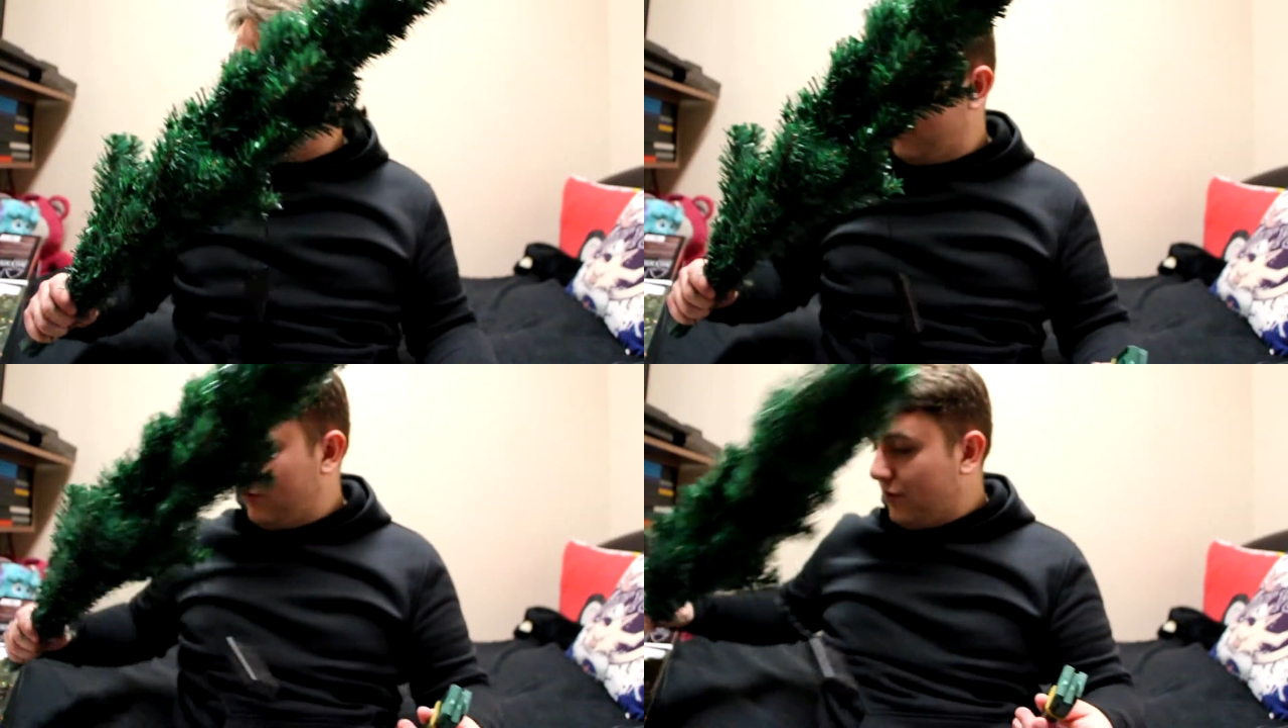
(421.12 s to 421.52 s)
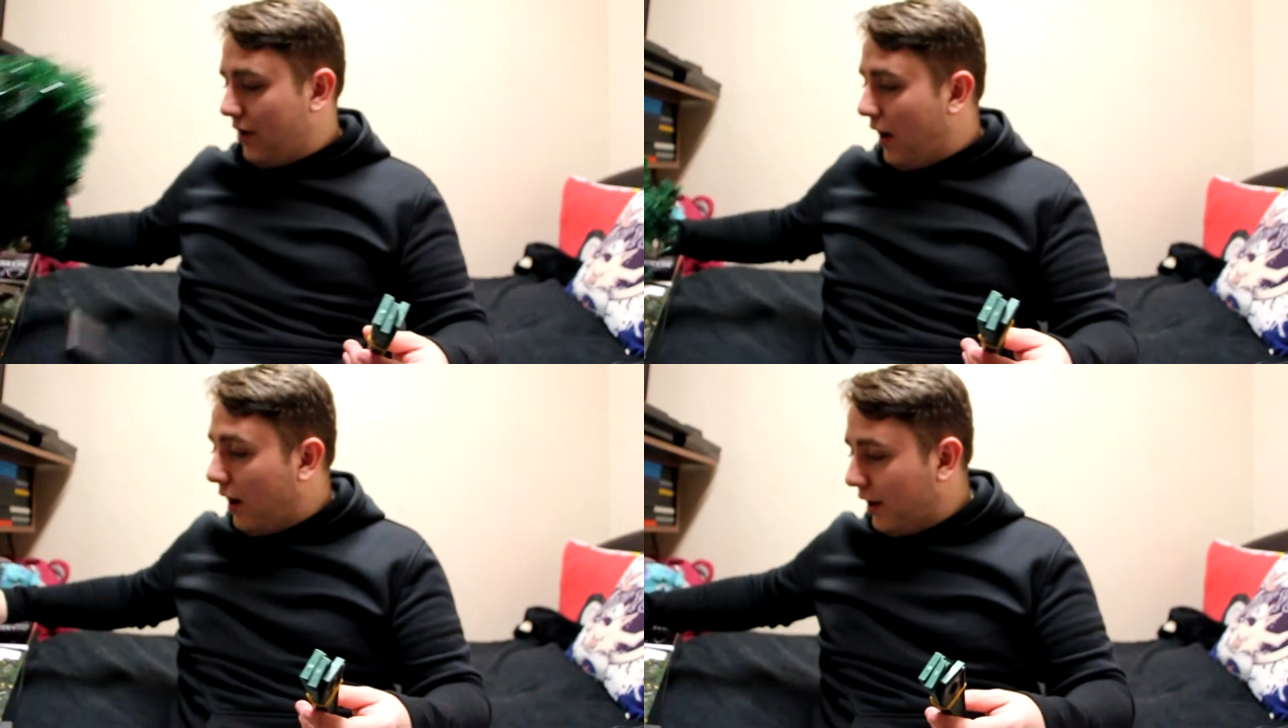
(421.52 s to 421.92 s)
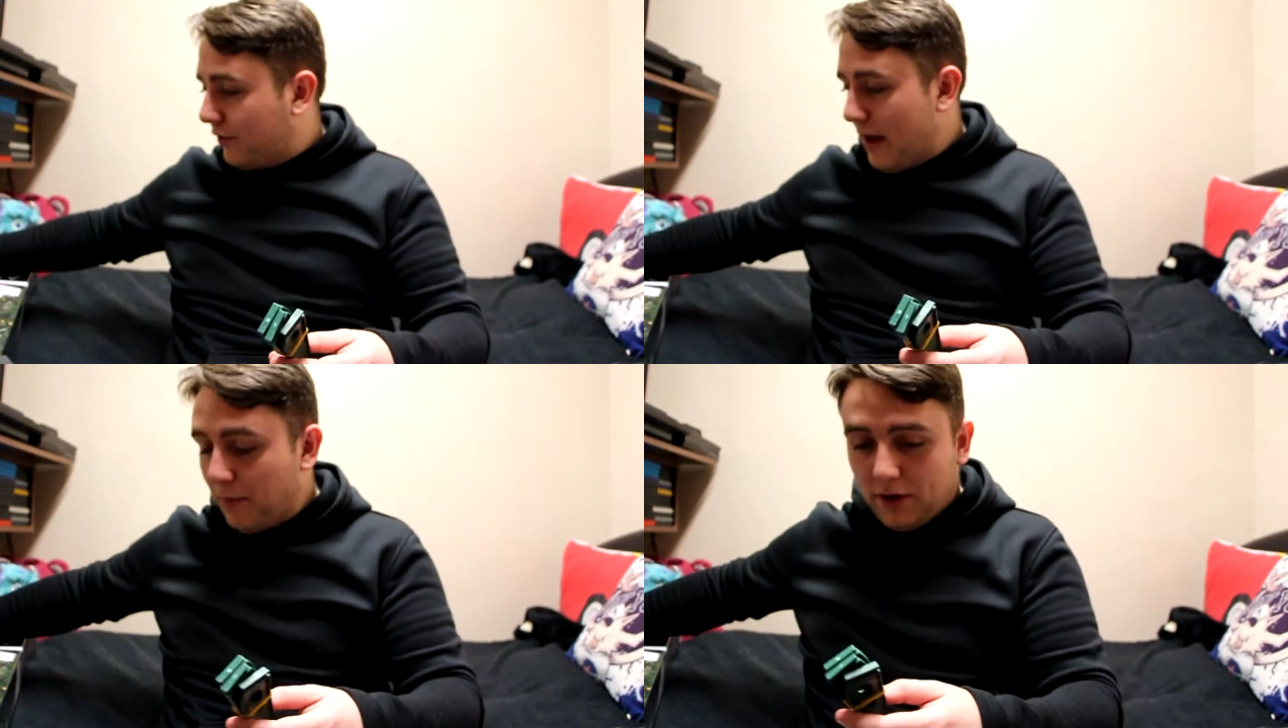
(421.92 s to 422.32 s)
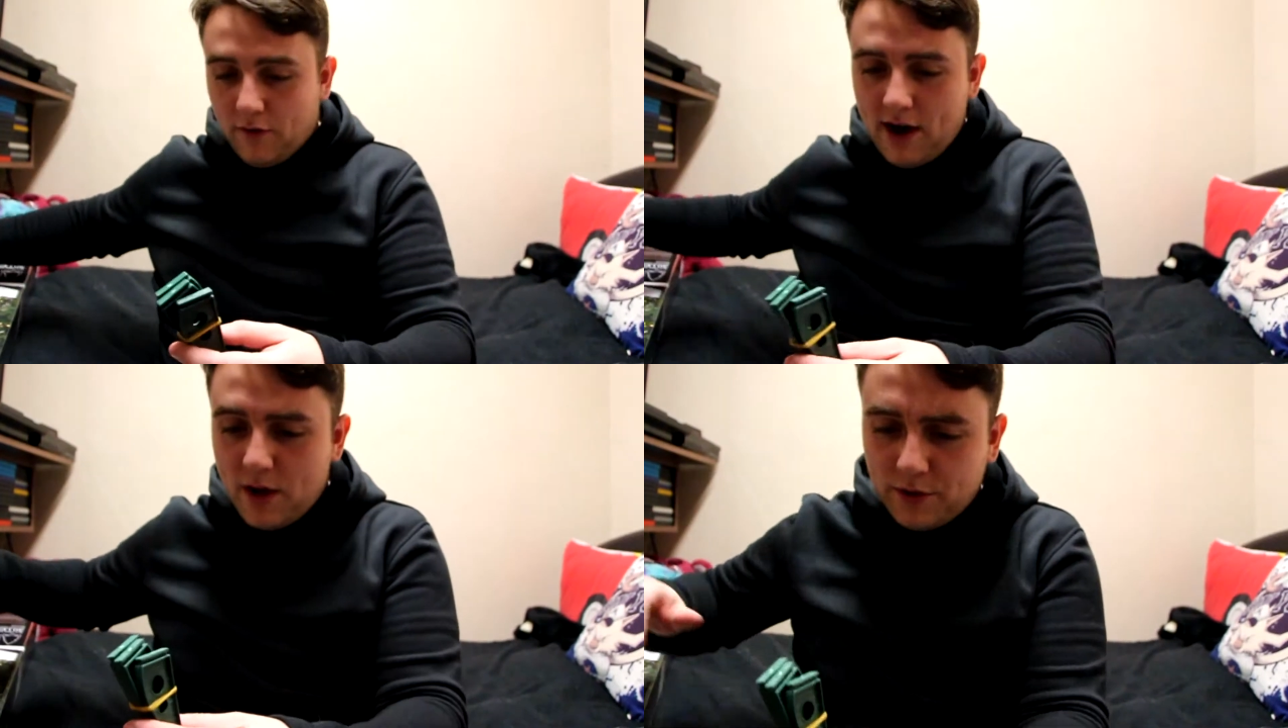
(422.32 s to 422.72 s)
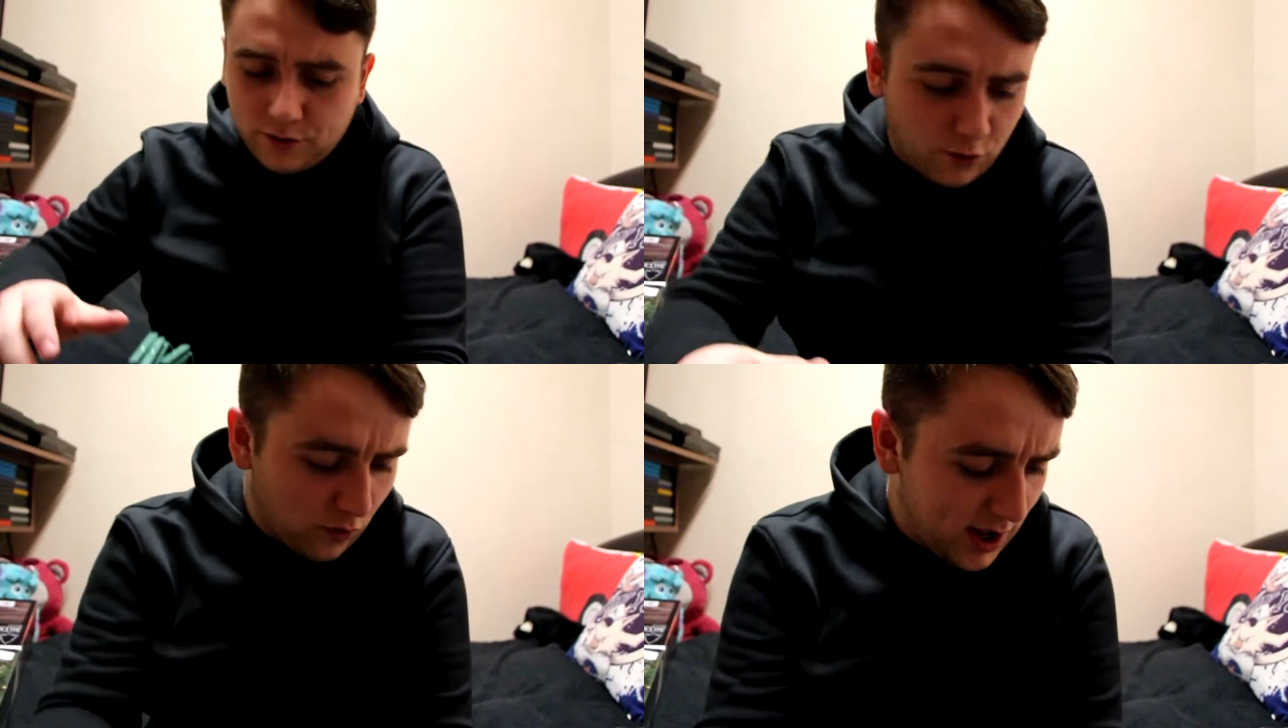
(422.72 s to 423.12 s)
is just all assembled already, which is
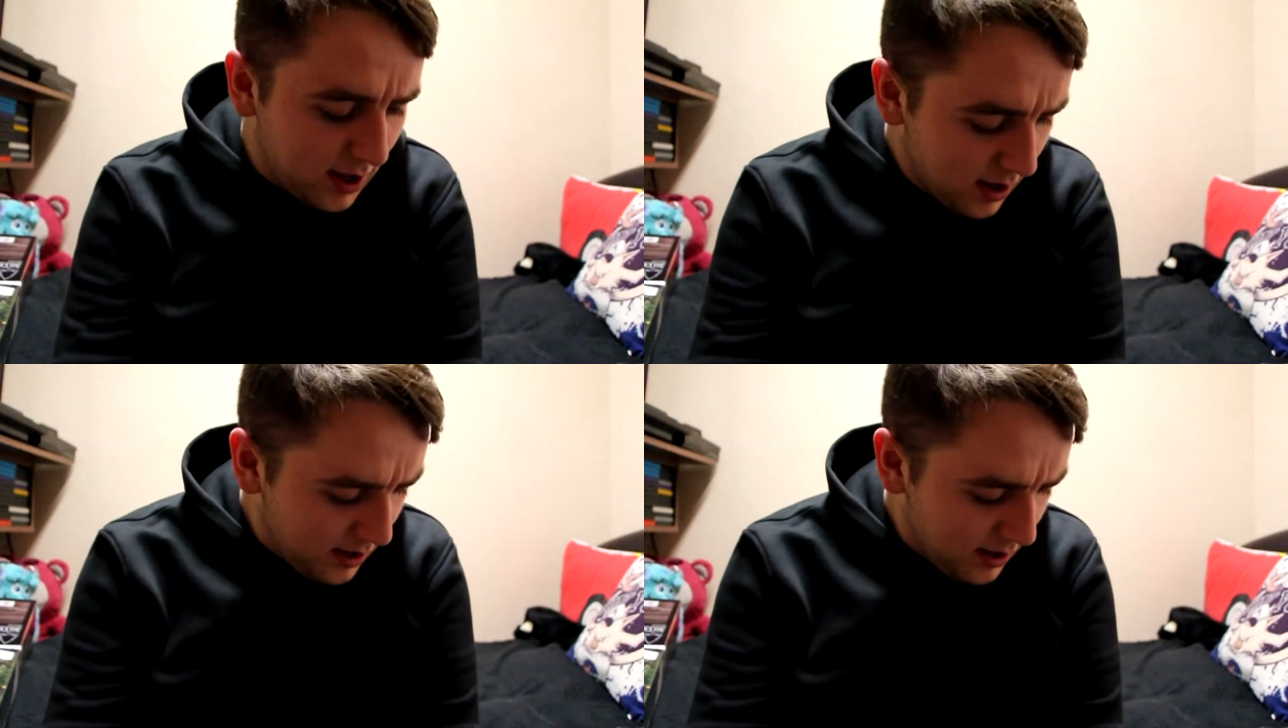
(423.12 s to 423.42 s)
great.